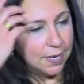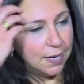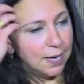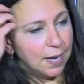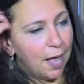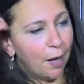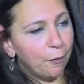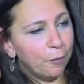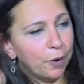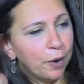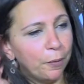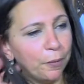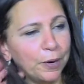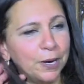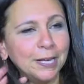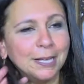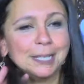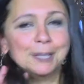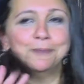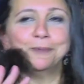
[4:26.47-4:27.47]
Now, what I want
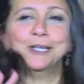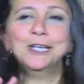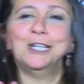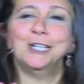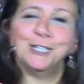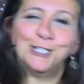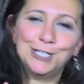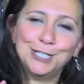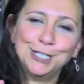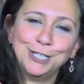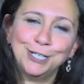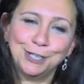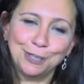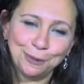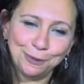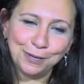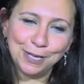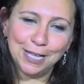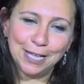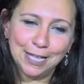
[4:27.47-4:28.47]
to explain to
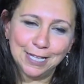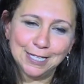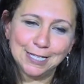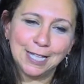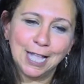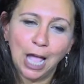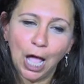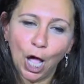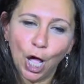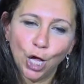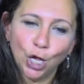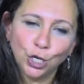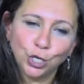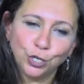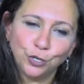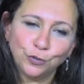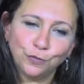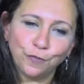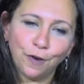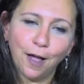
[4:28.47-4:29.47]
you is
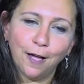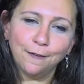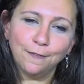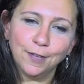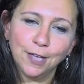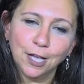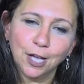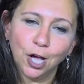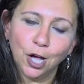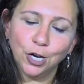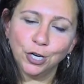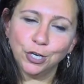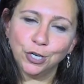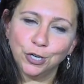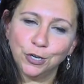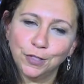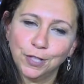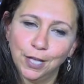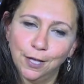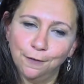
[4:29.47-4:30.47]
driving
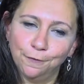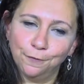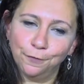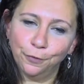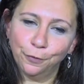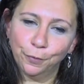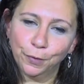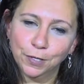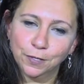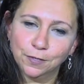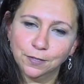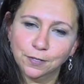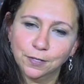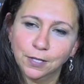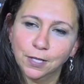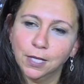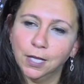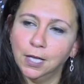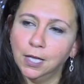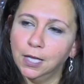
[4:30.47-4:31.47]
under the influence
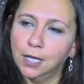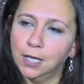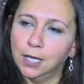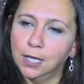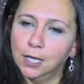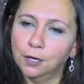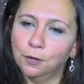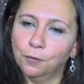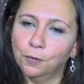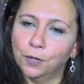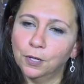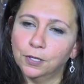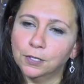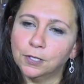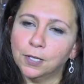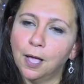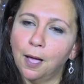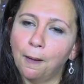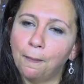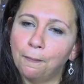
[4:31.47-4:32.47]

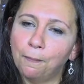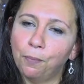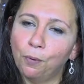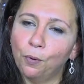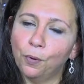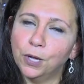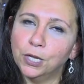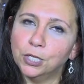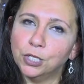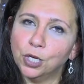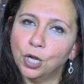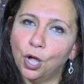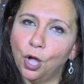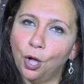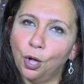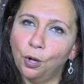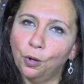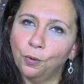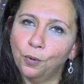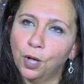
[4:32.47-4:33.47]
equals
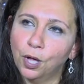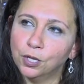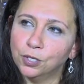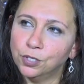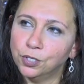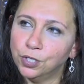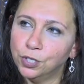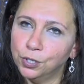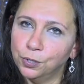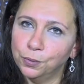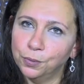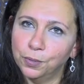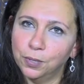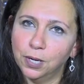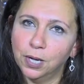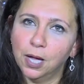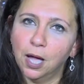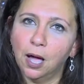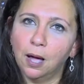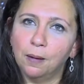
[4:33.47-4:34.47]
0.02
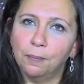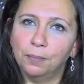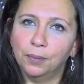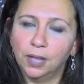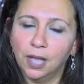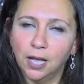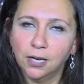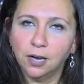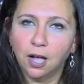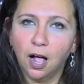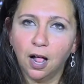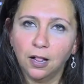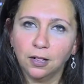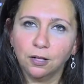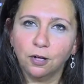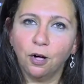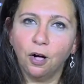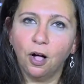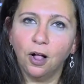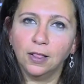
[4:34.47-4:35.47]
blood
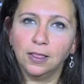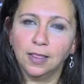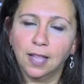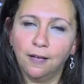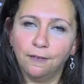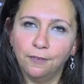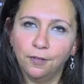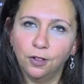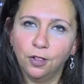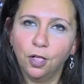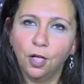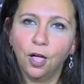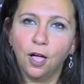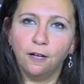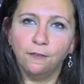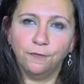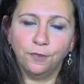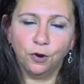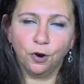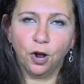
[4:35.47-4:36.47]
alcohol level.
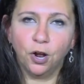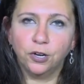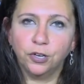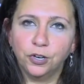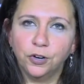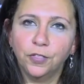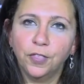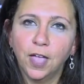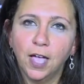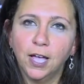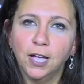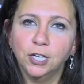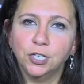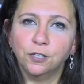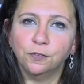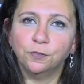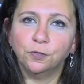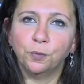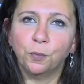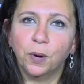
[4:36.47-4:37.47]
If you're under the age
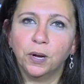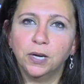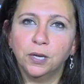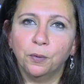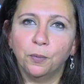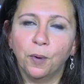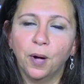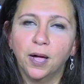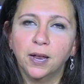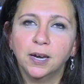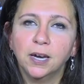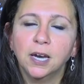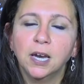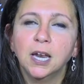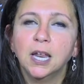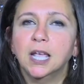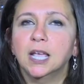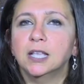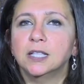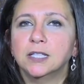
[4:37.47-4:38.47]
of 21,
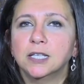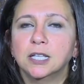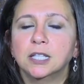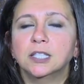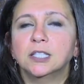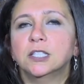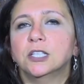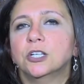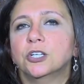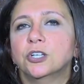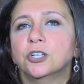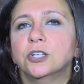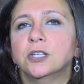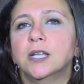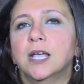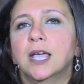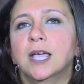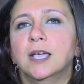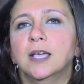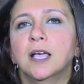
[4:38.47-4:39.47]
it's
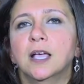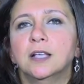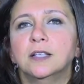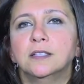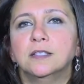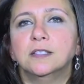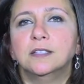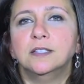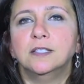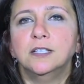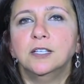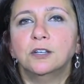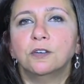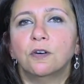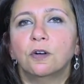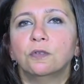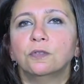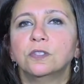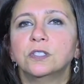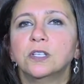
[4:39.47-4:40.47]
considered a
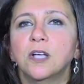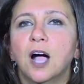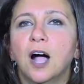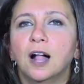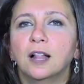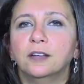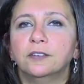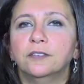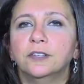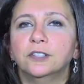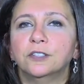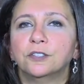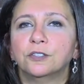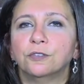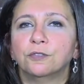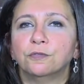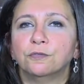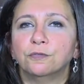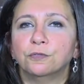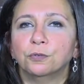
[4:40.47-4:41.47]
zero tolerance
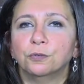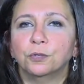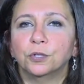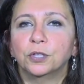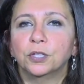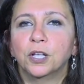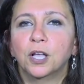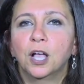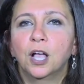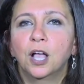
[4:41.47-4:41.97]
rule.